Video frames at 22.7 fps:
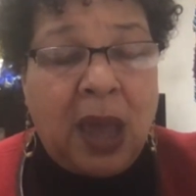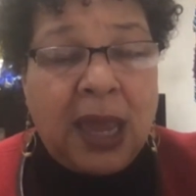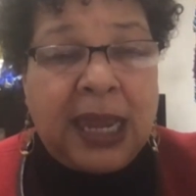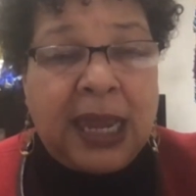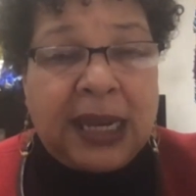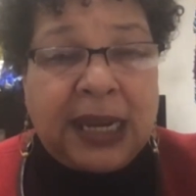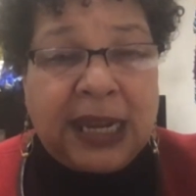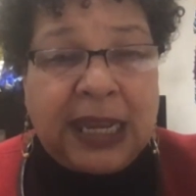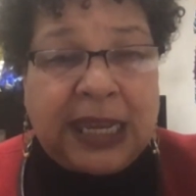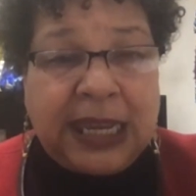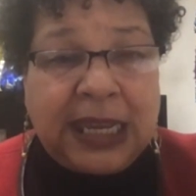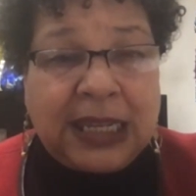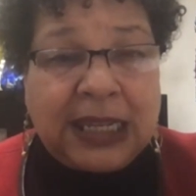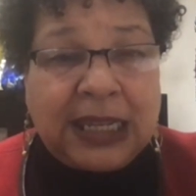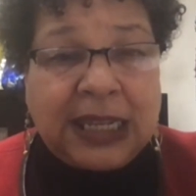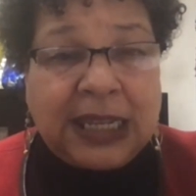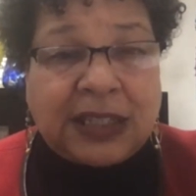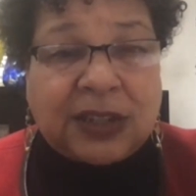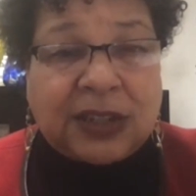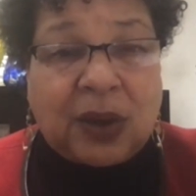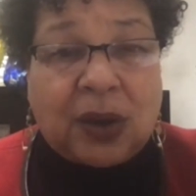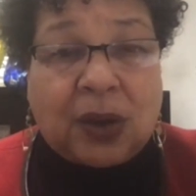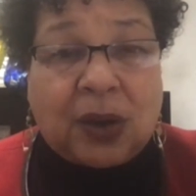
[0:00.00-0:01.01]
in a healing
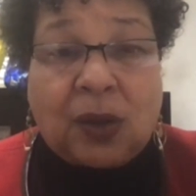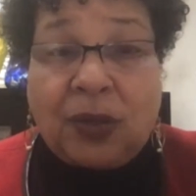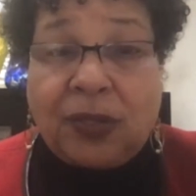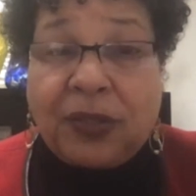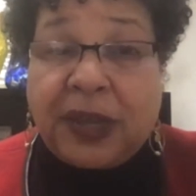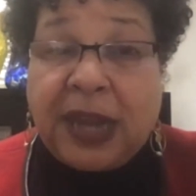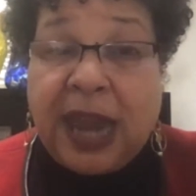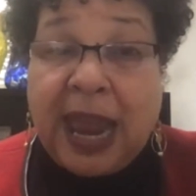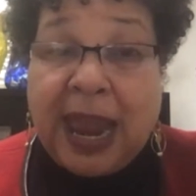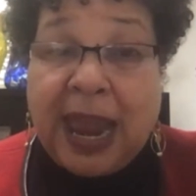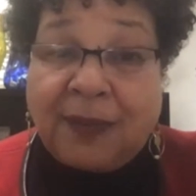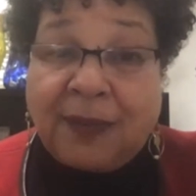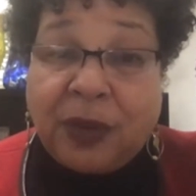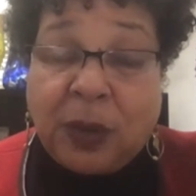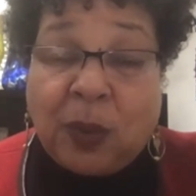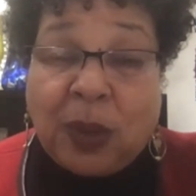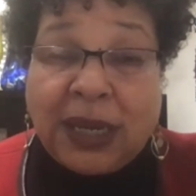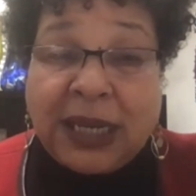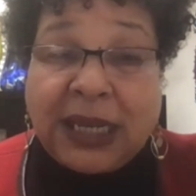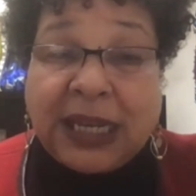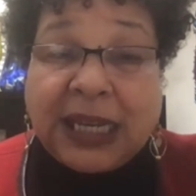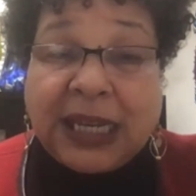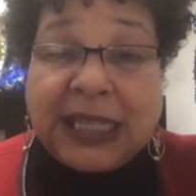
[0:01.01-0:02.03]
circle, then
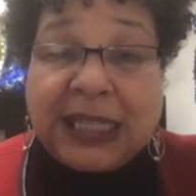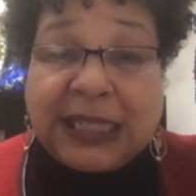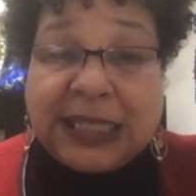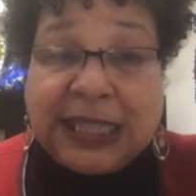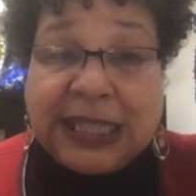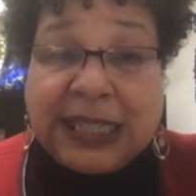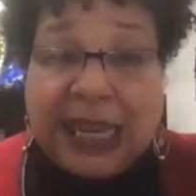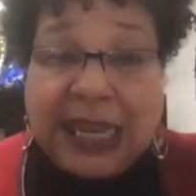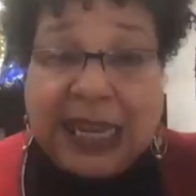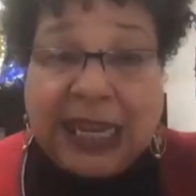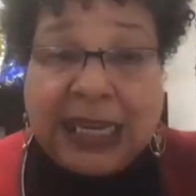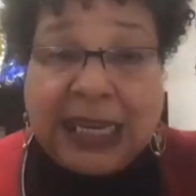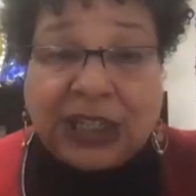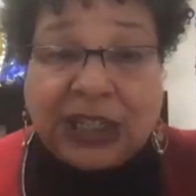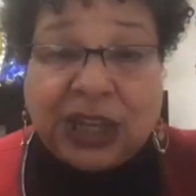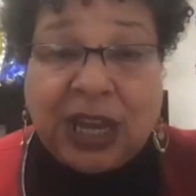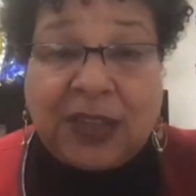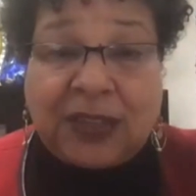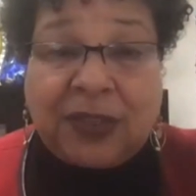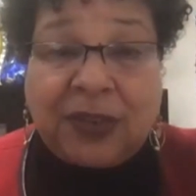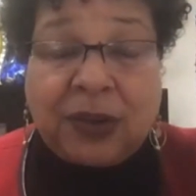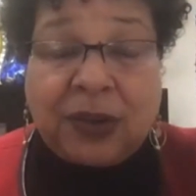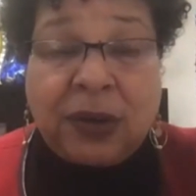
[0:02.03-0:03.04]
everyone can see each
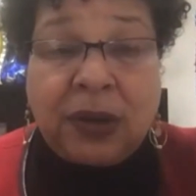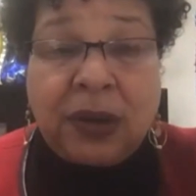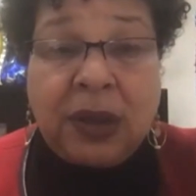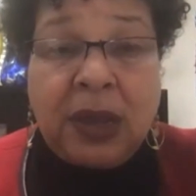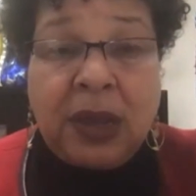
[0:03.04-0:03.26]
other,